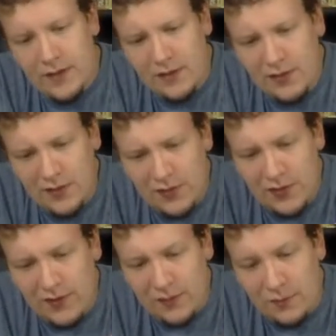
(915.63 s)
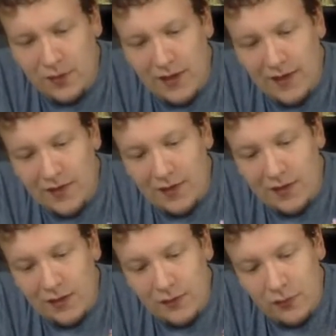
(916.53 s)
She's just got some plastic
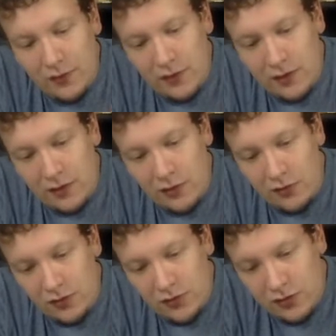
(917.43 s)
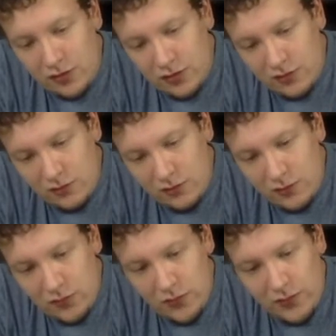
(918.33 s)
covering on her
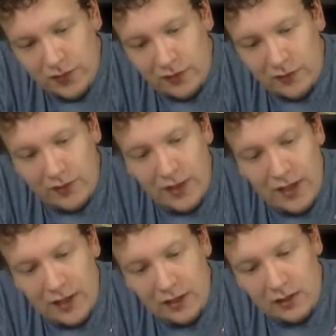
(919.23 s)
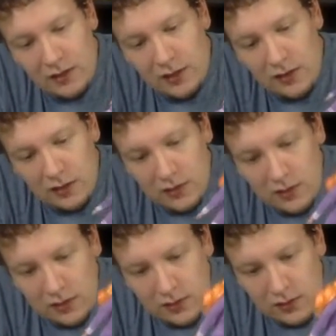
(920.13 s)
shoes and her leg.
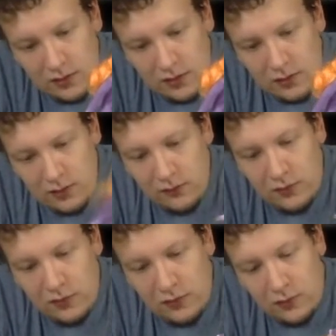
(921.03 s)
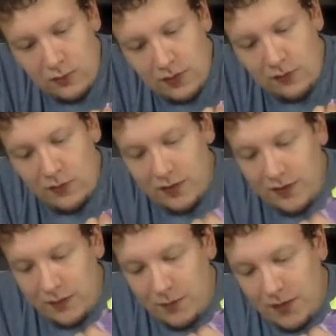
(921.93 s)
I don't know. I don't want
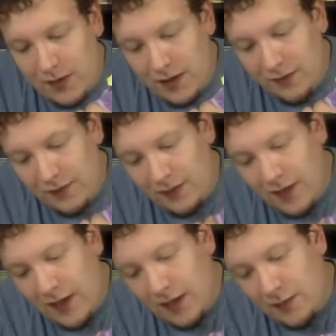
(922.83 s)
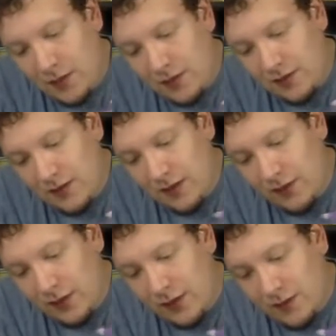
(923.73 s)
to take my knife to that. I might just have
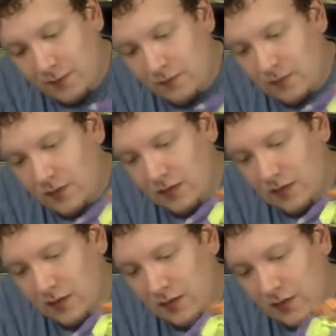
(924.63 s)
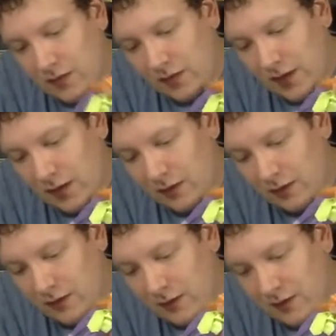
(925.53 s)
to get scissors later
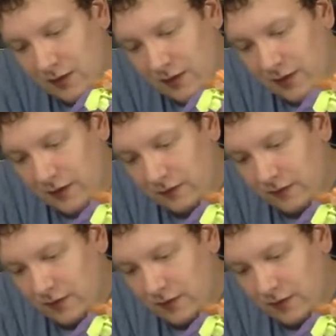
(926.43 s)
to cut it off.